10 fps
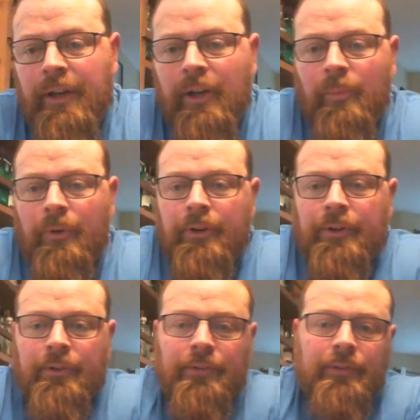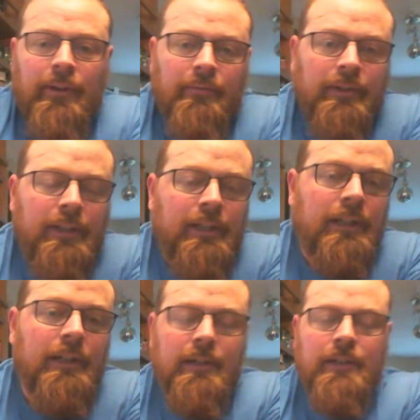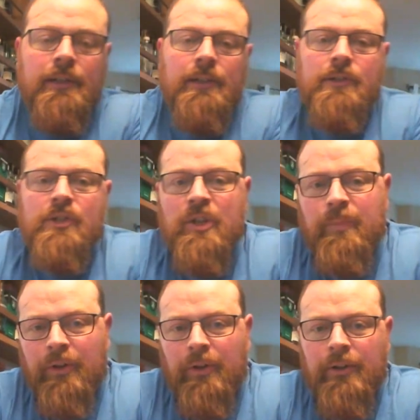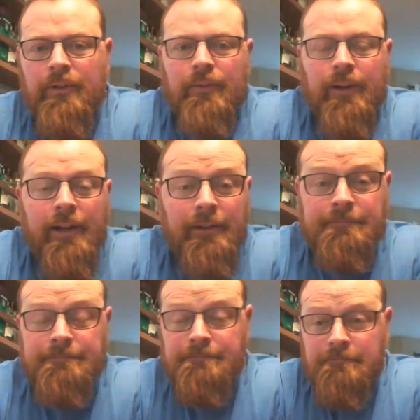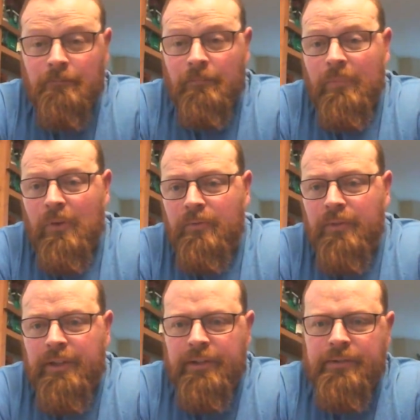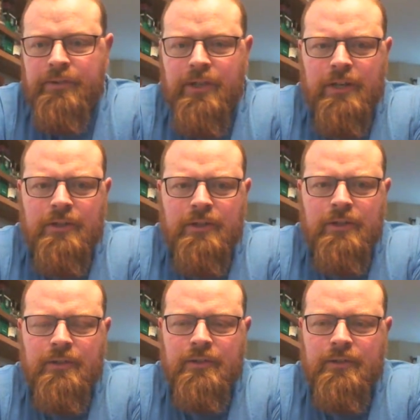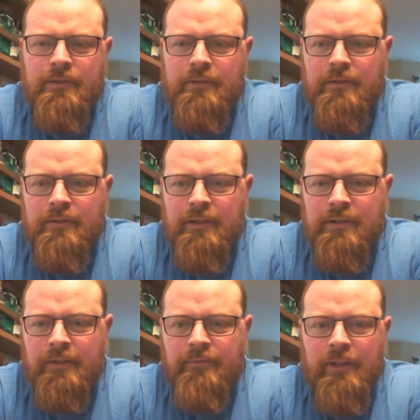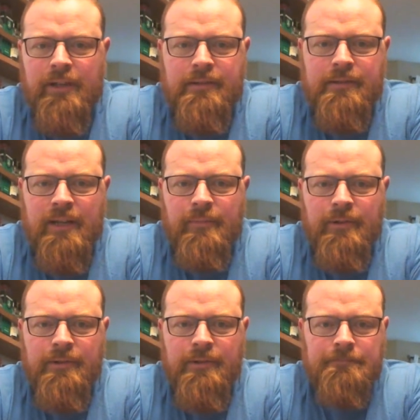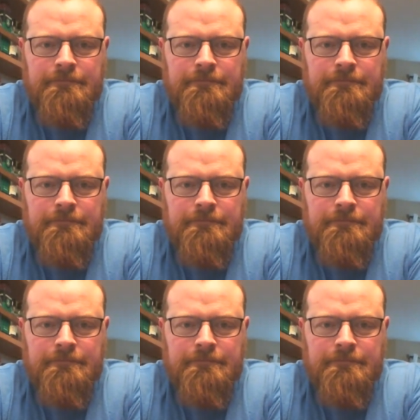Alberta is definitely cheaper for now. Hopefully it doesn't change, because it's nice to have you guys as neighbors.